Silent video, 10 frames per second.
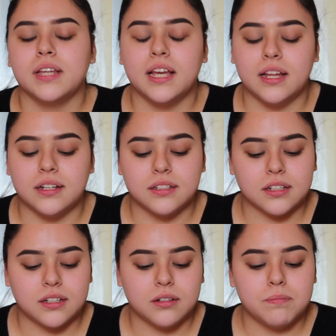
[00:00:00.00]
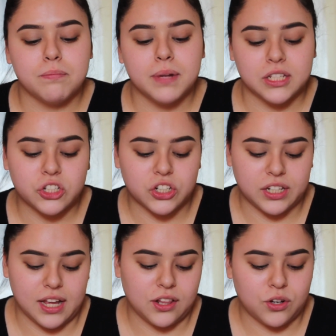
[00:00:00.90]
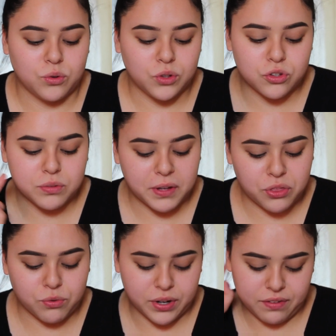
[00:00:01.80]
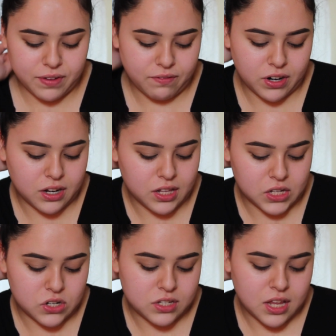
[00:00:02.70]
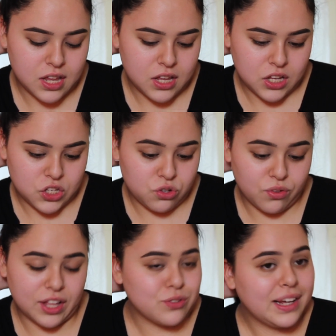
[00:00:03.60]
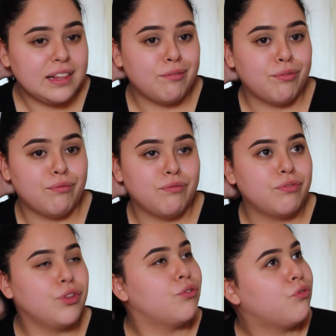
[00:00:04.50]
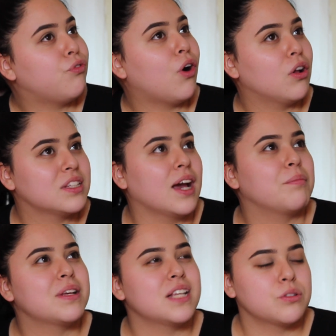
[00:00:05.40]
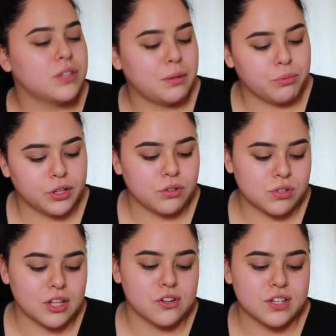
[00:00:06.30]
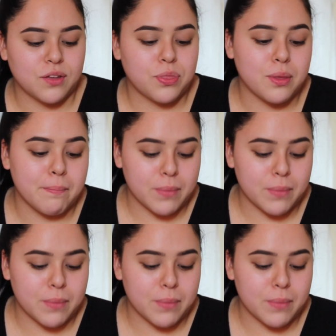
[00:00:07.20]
and mustard yellow. Those are my three favorite colors. So that's why I love the fall time, because that's when they bring those colors out the